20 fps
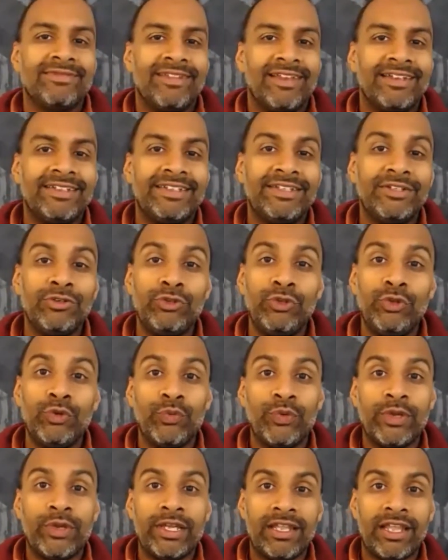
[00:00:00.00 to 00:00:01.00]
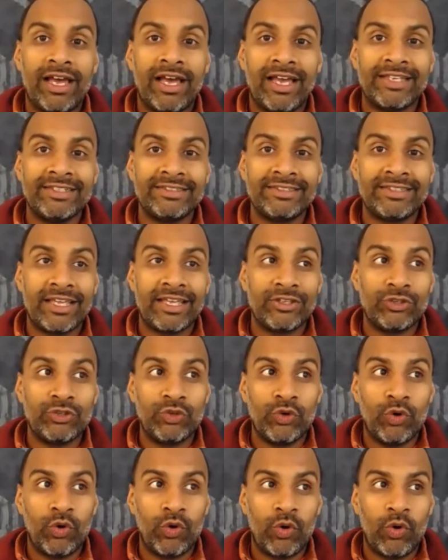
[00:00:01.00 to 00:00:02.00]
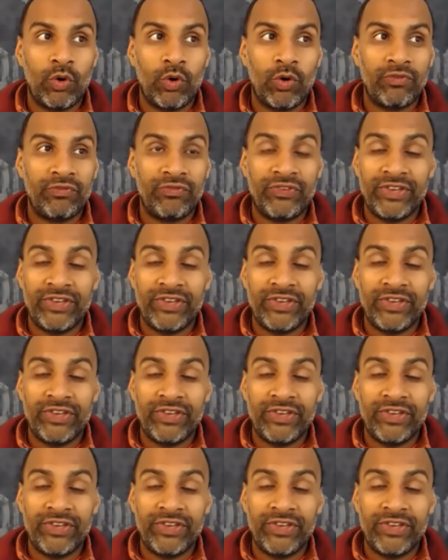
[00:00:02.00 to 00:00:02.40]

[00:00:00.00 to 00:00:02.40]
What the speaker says: Until you realize that your